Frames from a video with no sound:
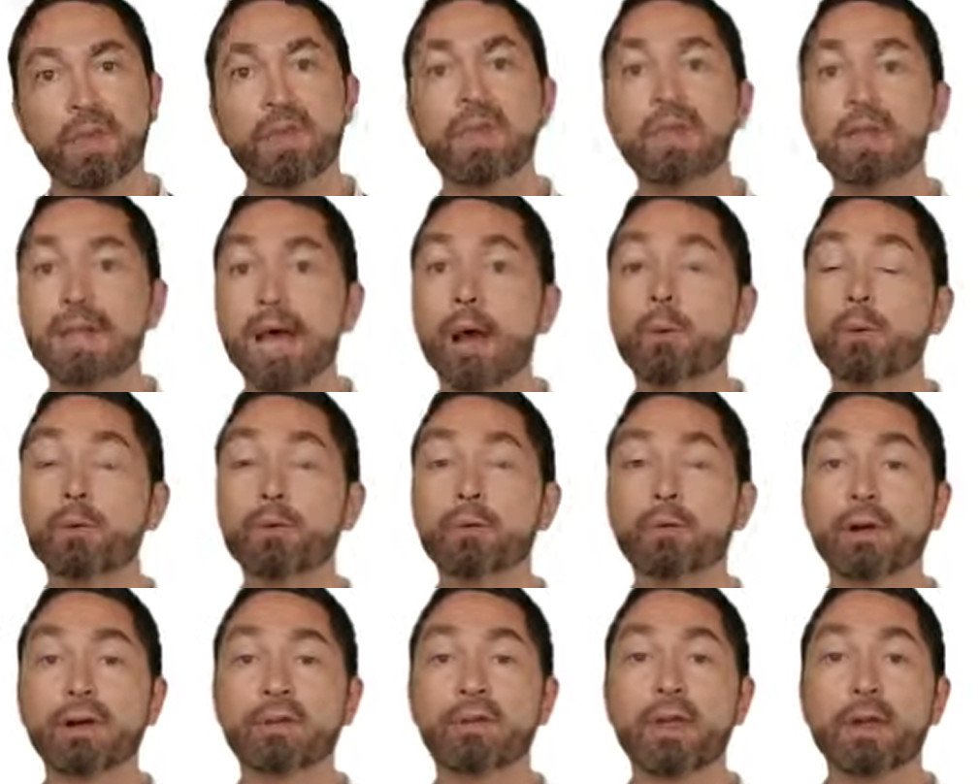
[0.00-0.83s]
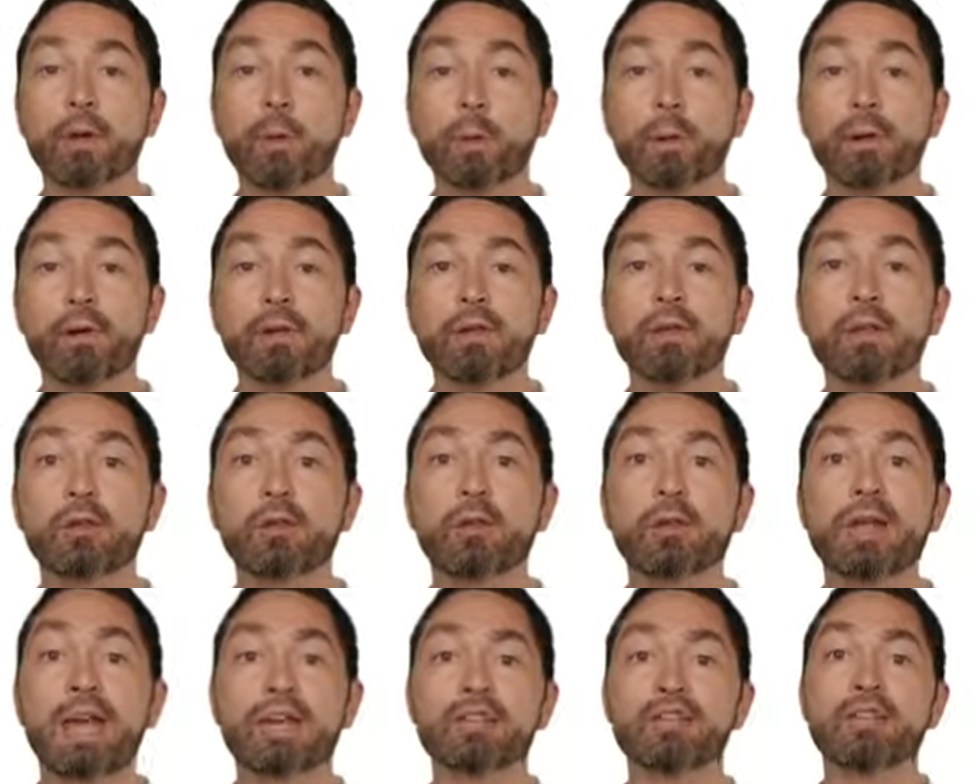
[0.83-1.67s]
Now when you're running that query, you can
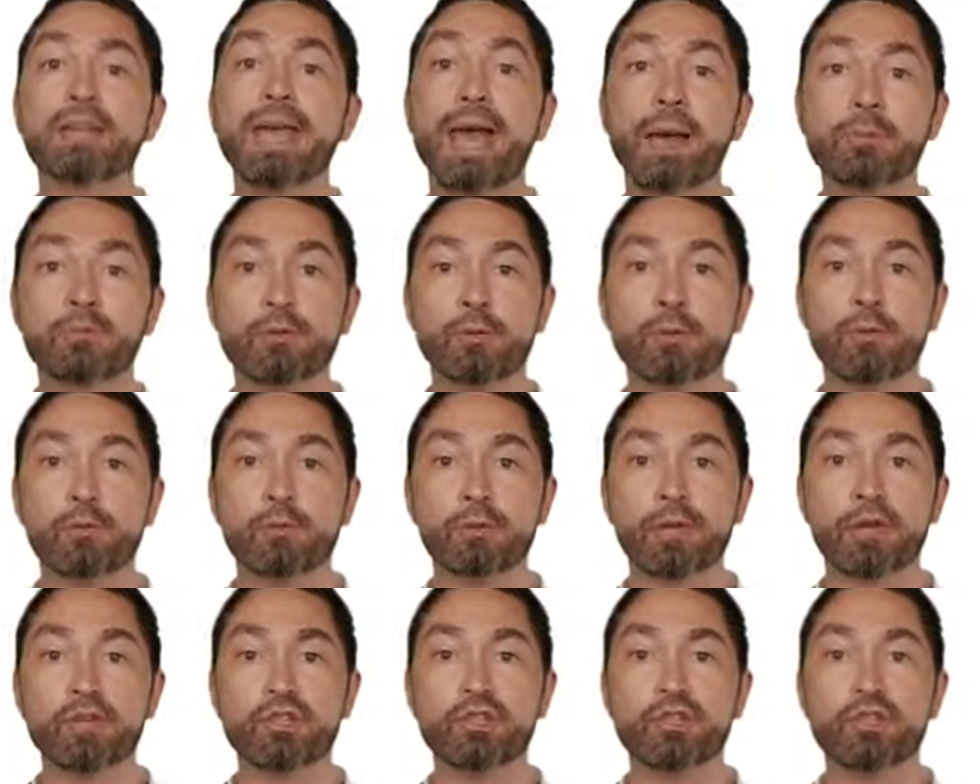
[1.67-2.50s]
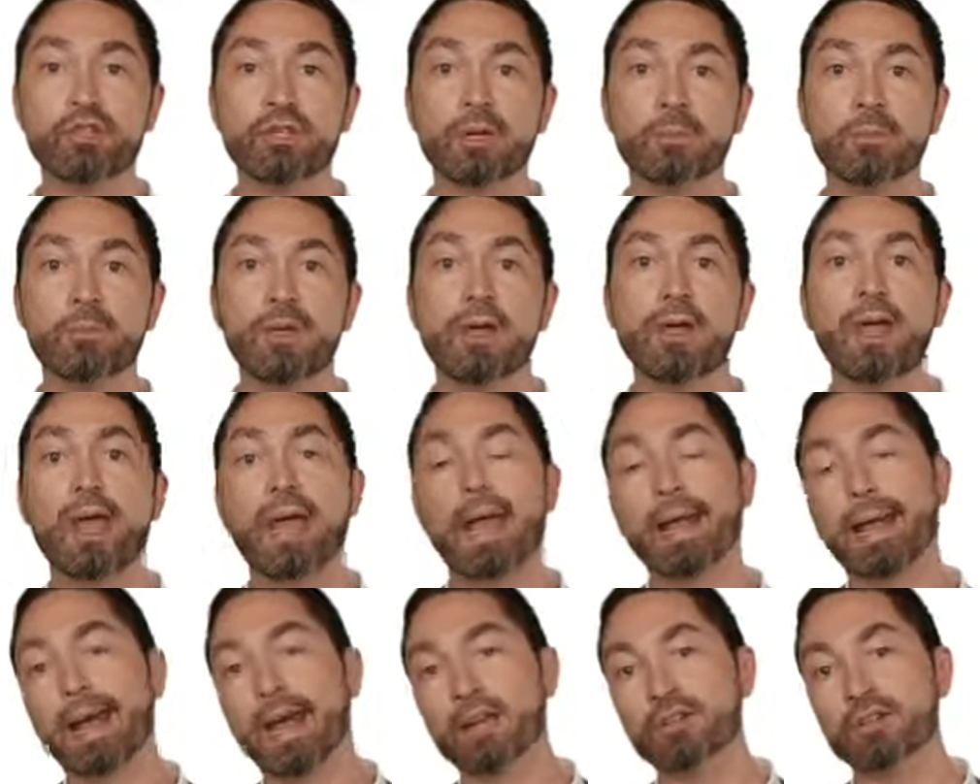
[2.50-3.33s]
actually capture the relationship
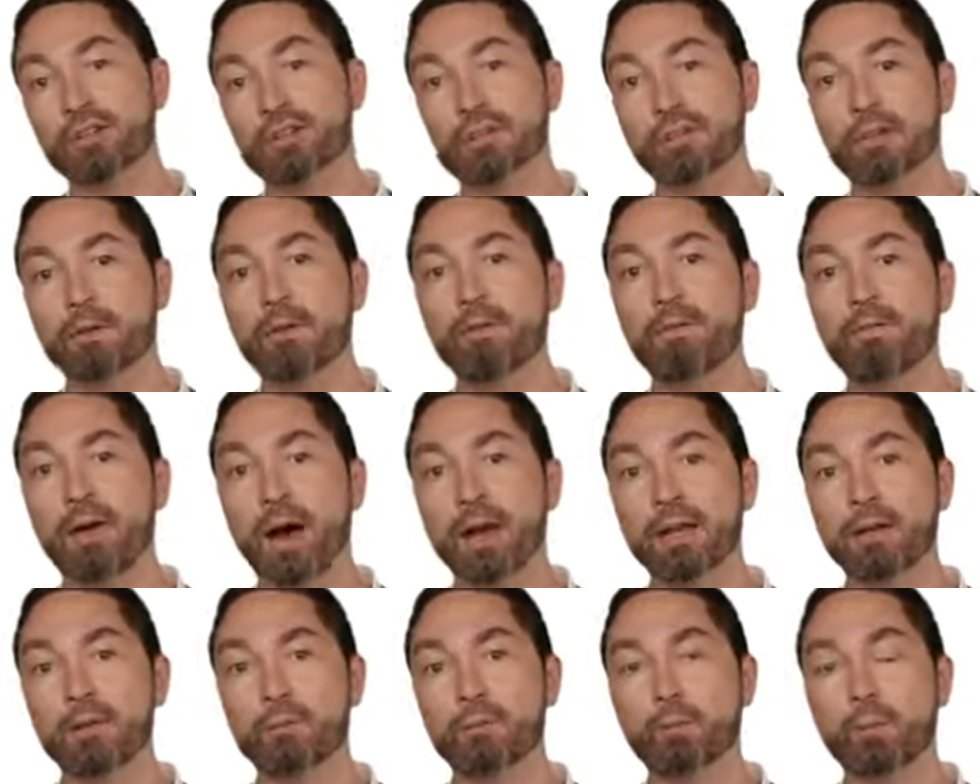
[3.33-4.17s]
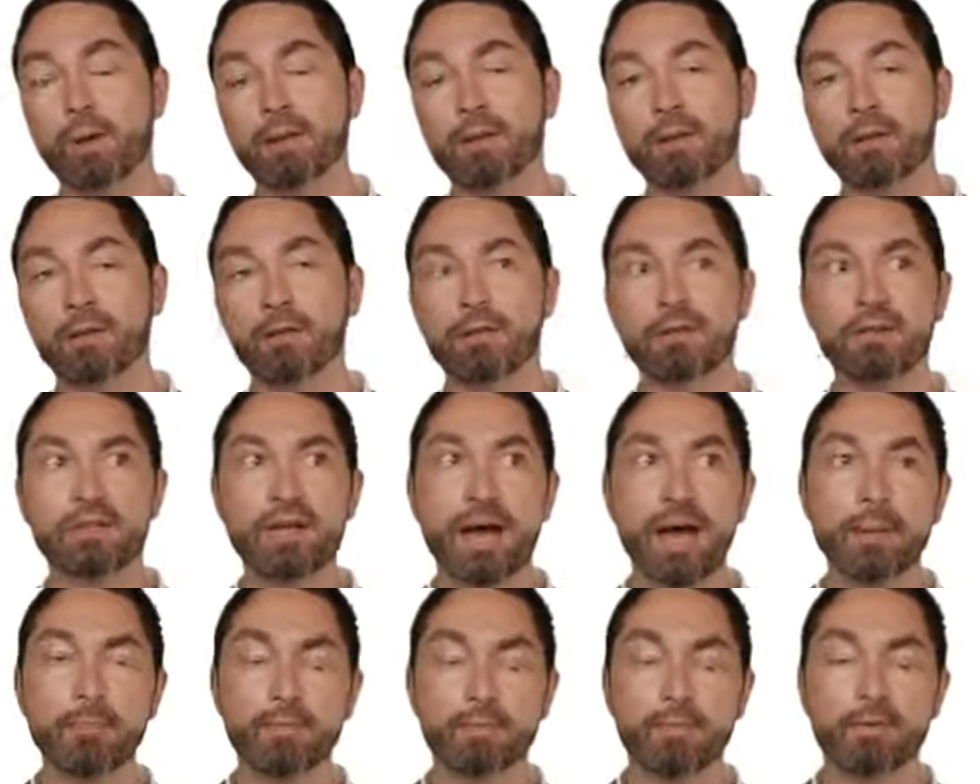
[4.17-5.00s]
and actually find what the
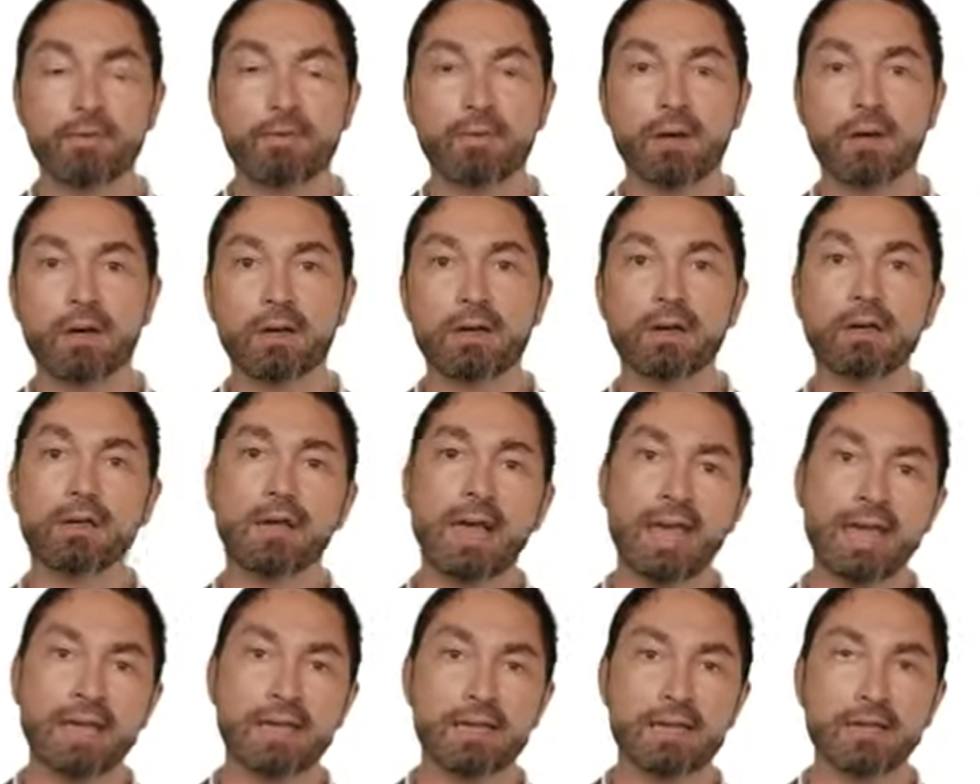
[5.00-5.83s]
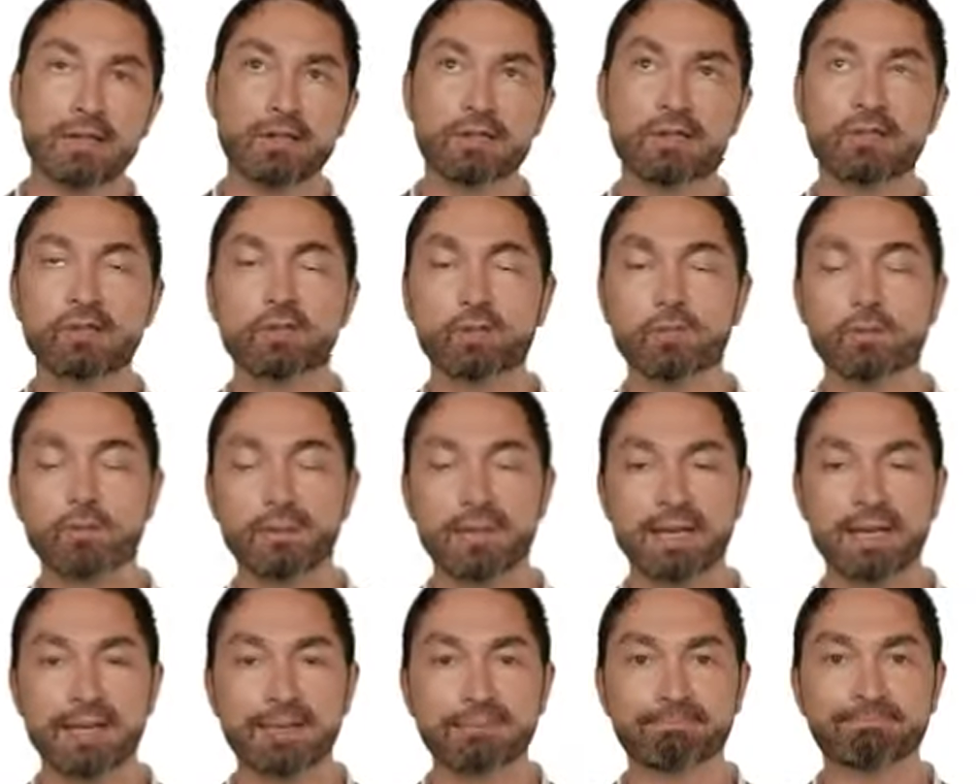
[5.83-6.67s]
type of A is to
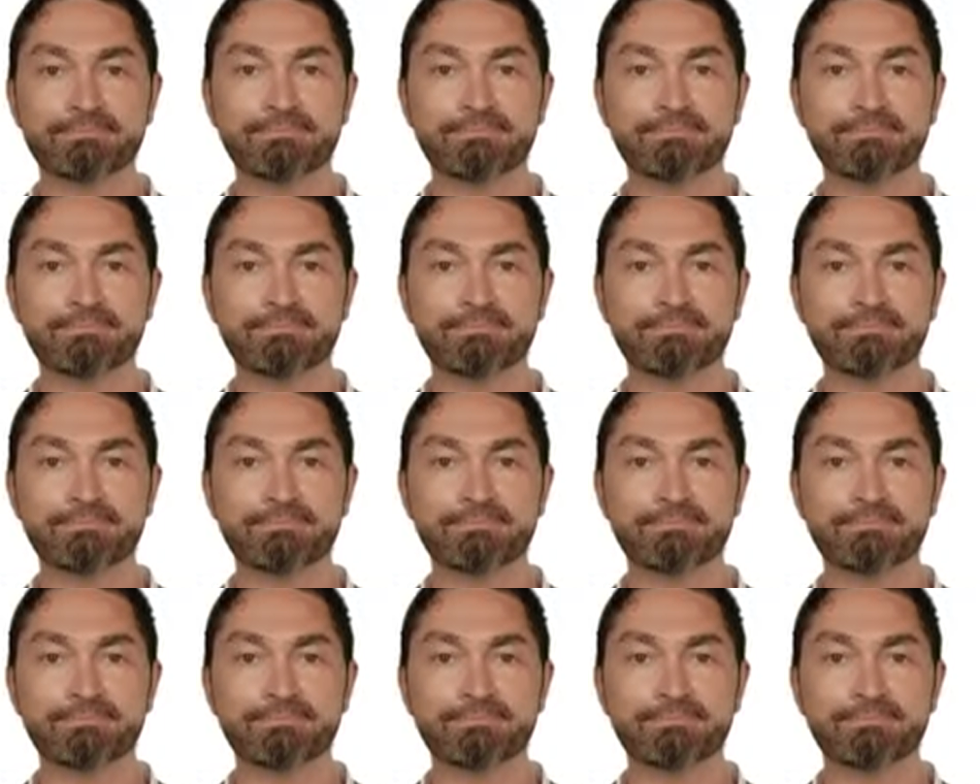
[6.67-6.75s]
B.